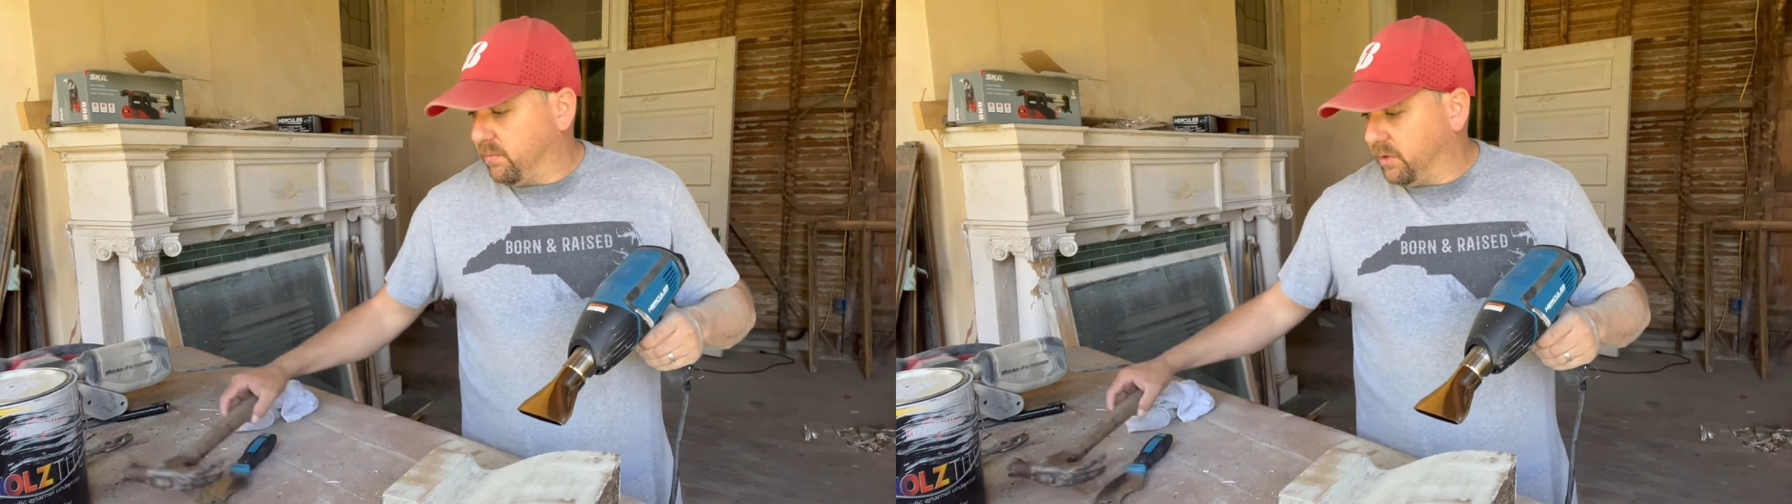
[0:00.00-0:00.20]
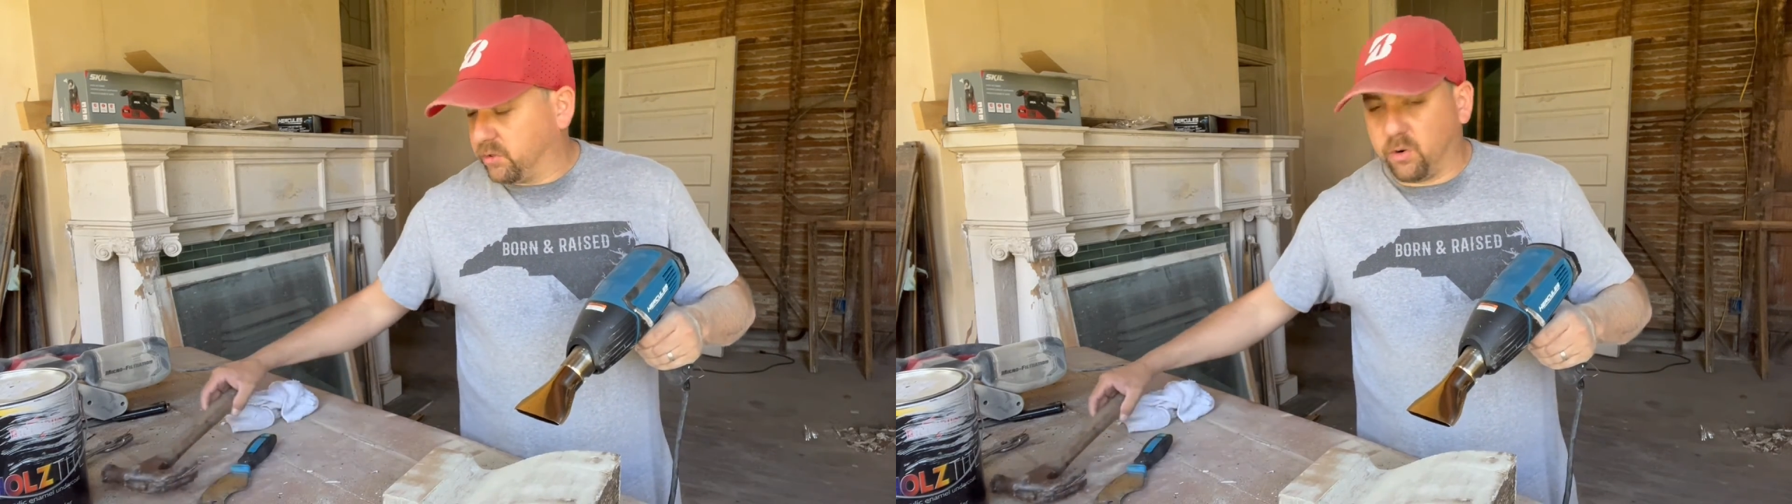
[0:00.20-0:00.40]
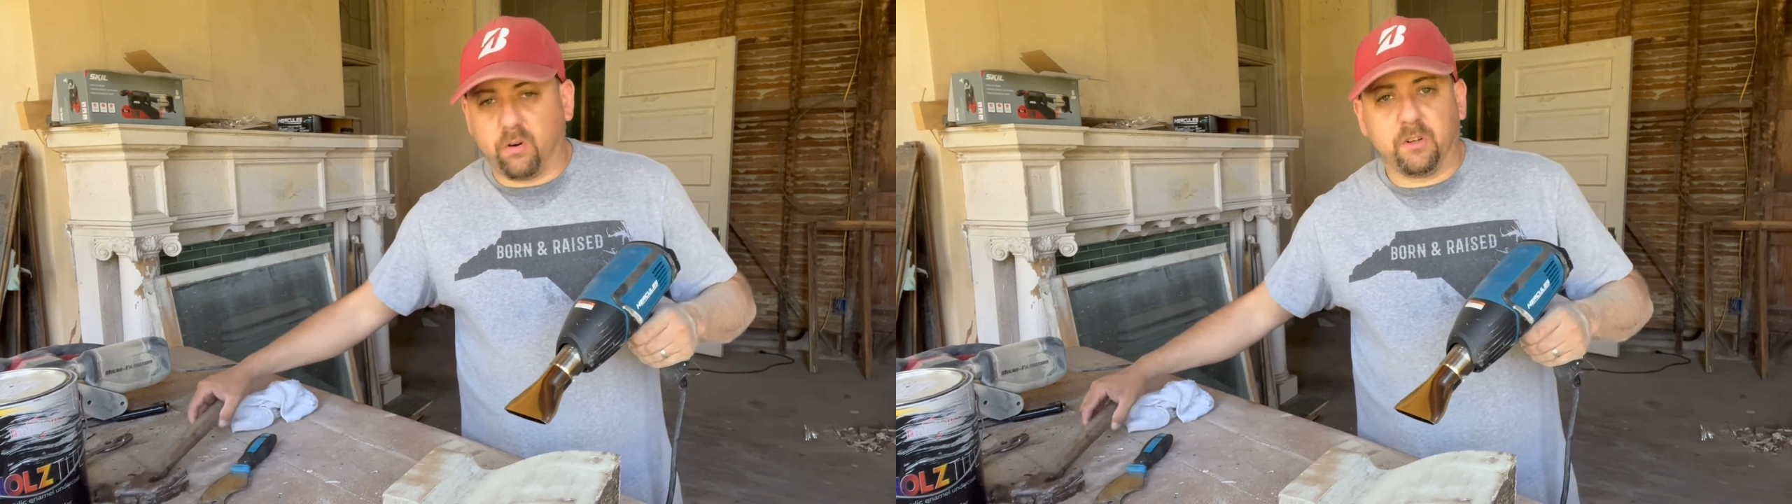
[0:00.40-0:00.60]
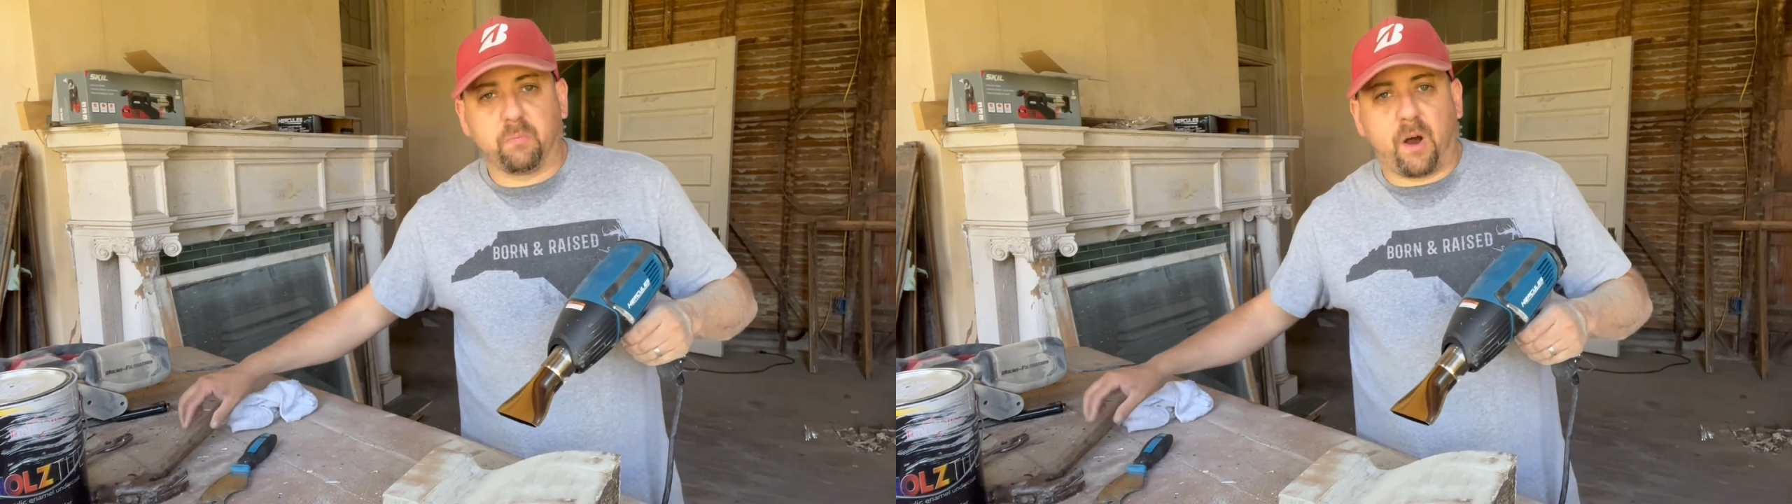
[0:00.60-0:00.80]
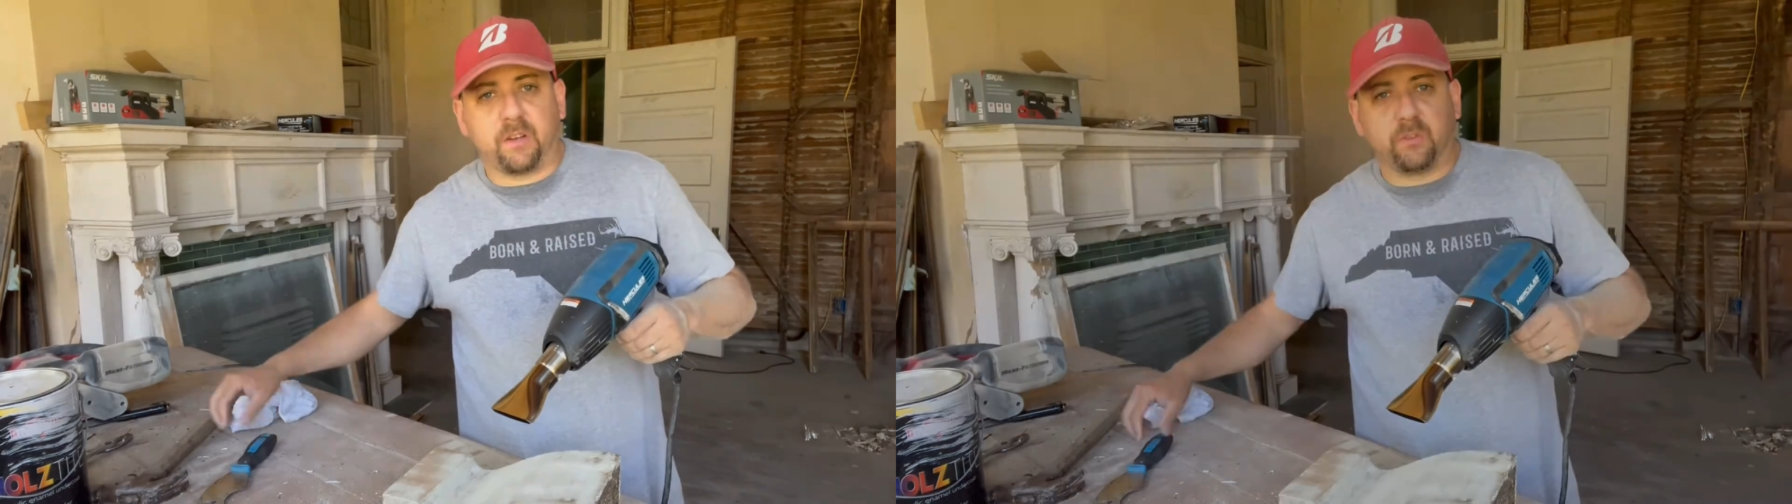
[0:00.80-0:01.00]
restore as
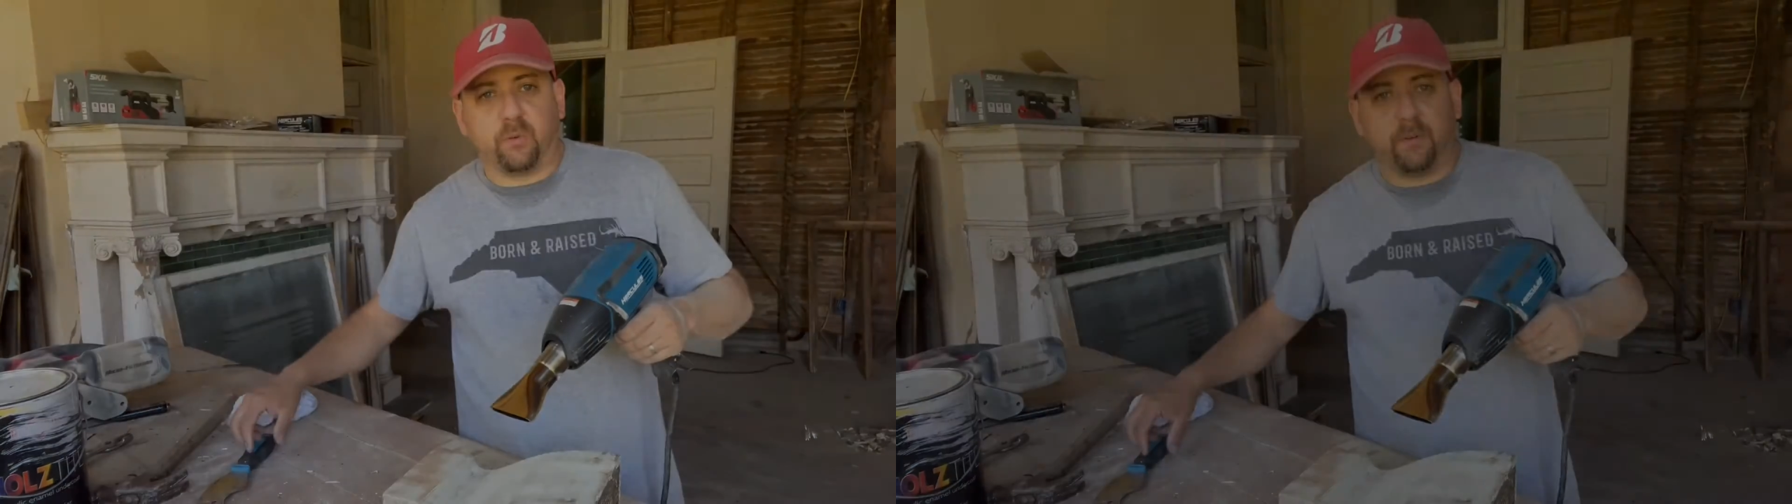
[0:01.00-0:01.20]
possible.